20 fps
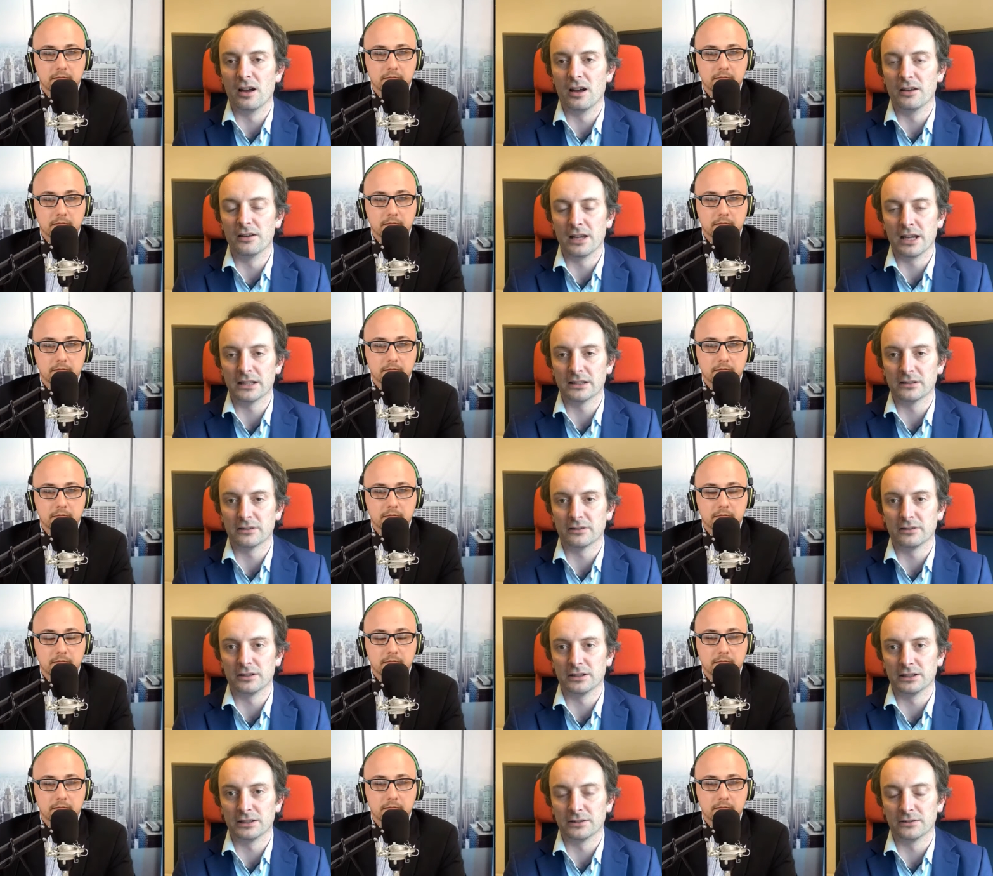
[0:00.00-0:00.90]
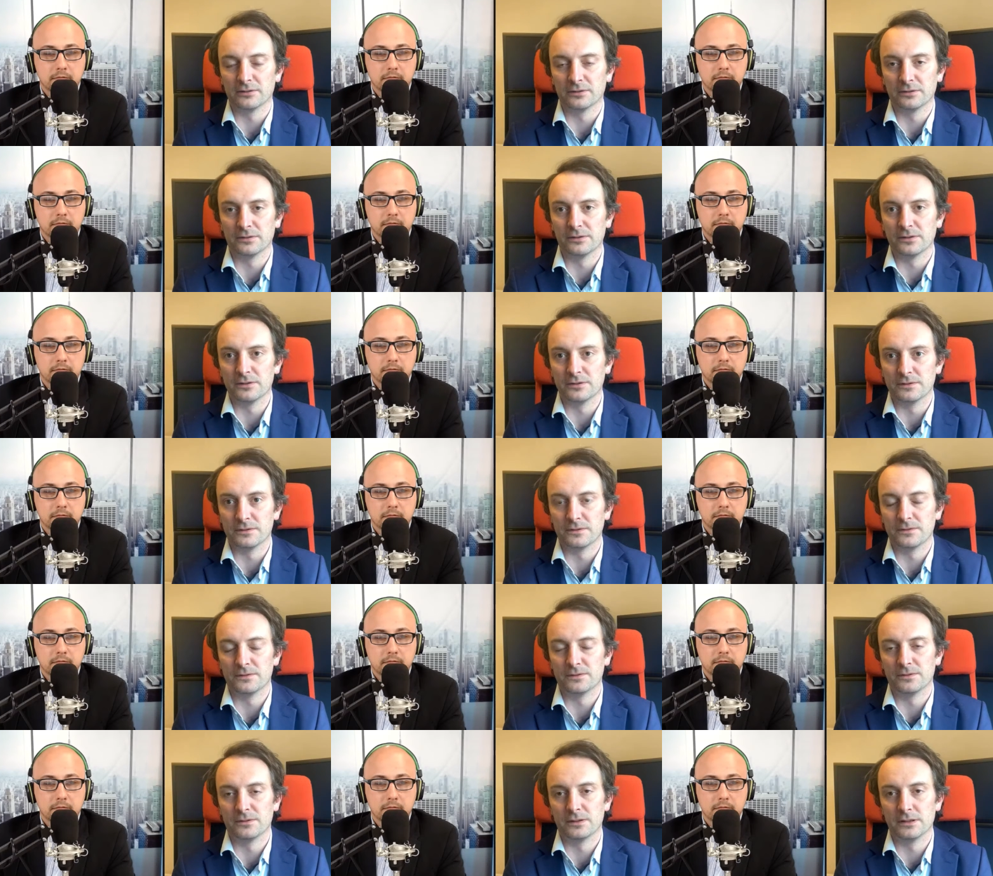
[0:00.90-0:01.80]
Speaker 1: unanchoring of, of
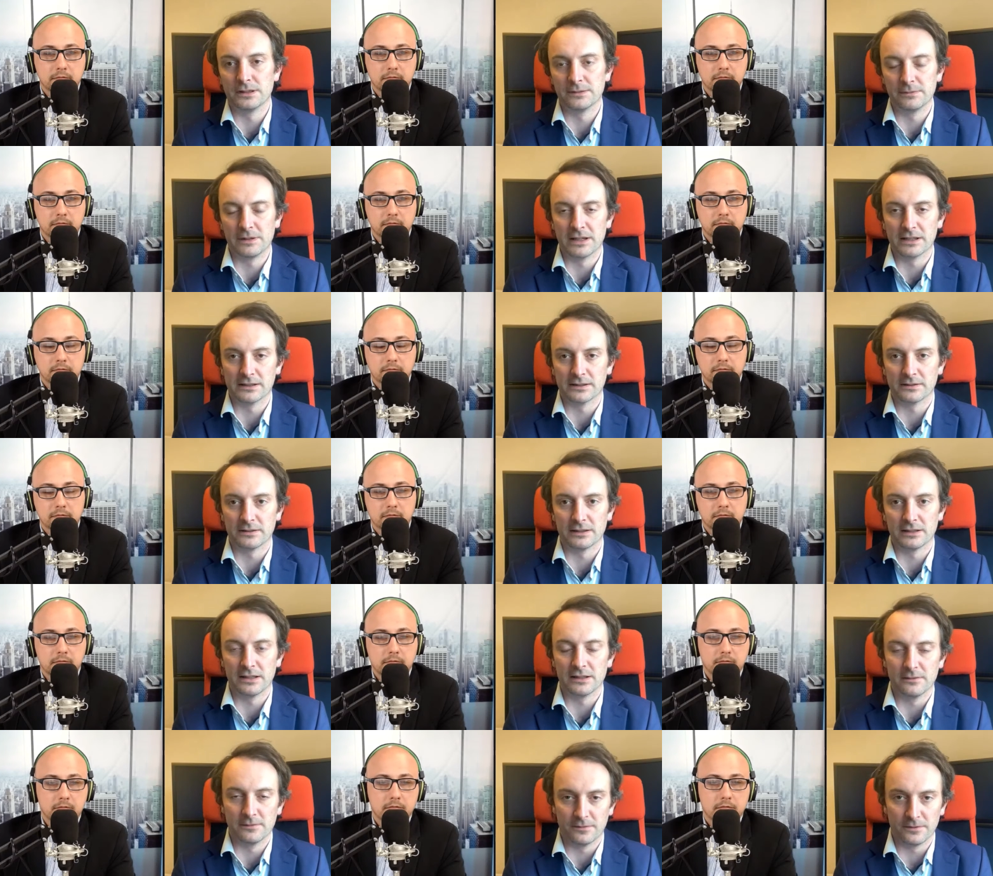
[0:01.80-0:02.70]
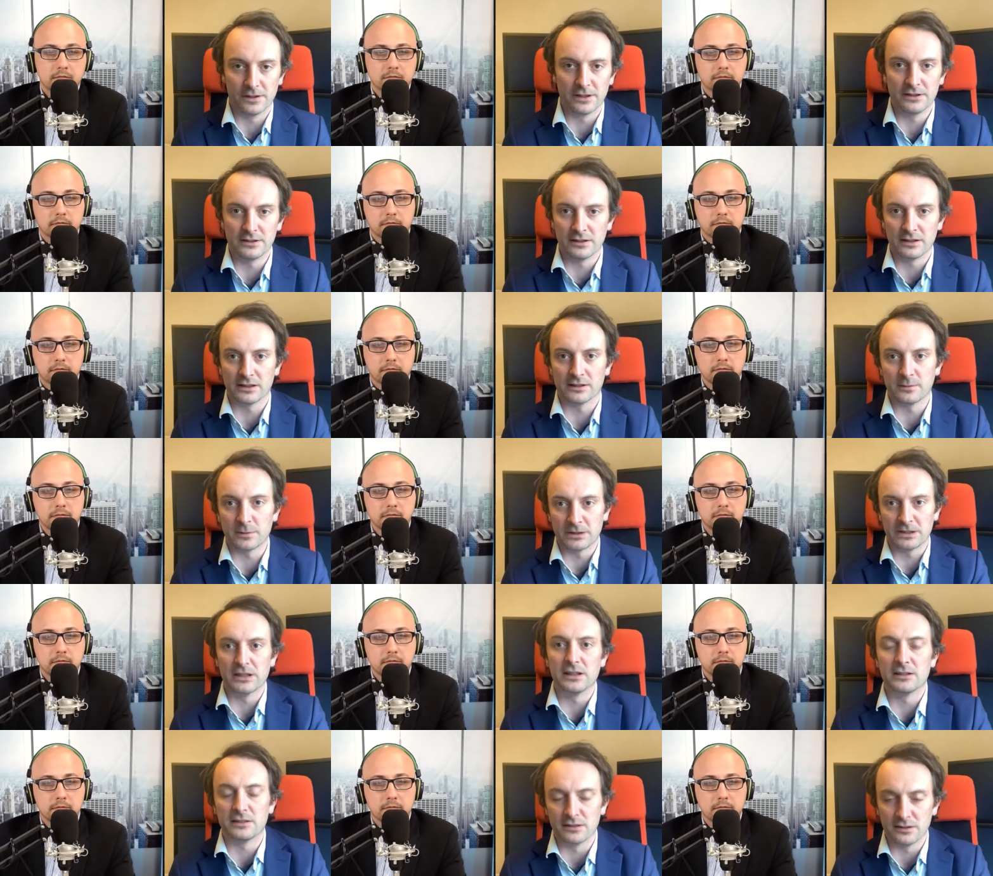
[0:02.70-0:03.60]
ex- inflation
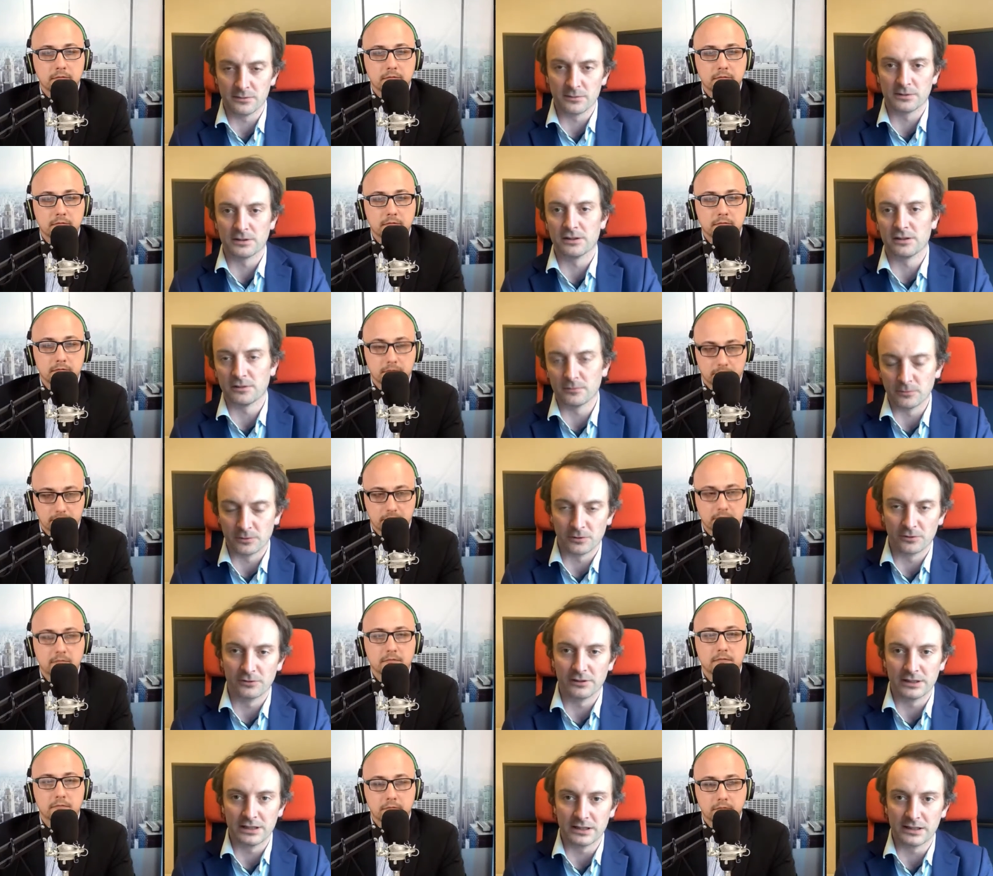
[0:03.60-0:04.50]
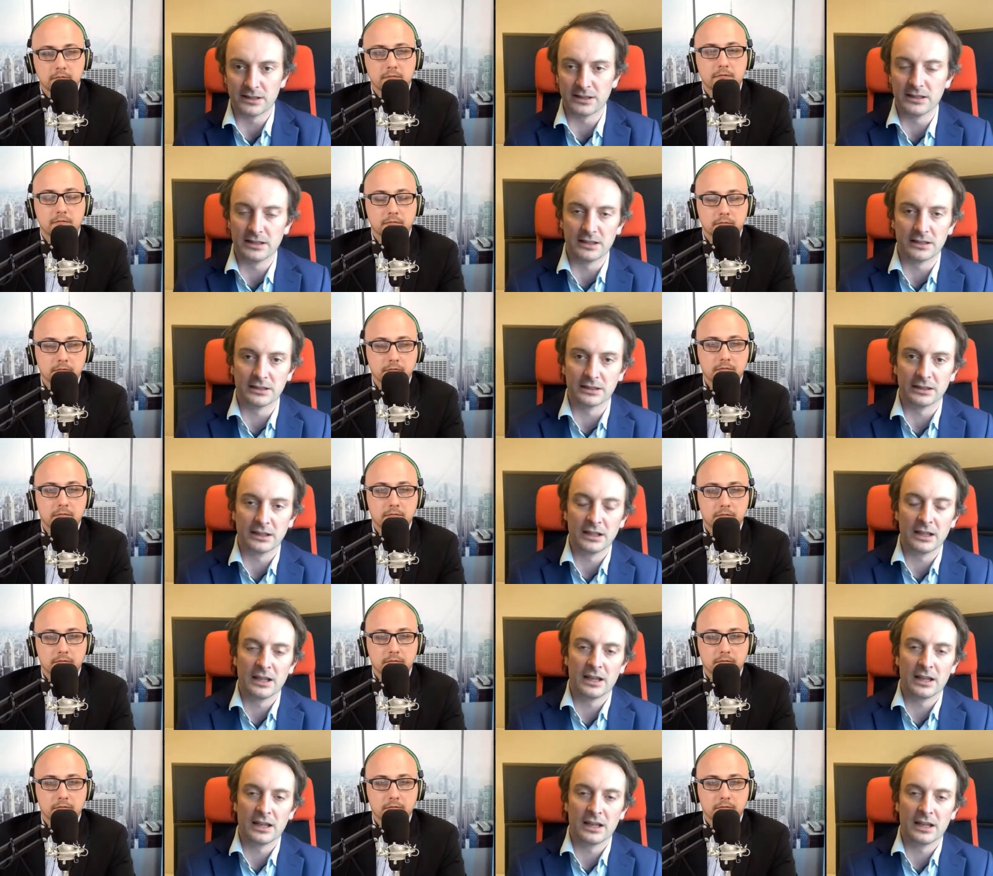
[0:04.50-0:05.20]
expectations, which I think we're already seeing,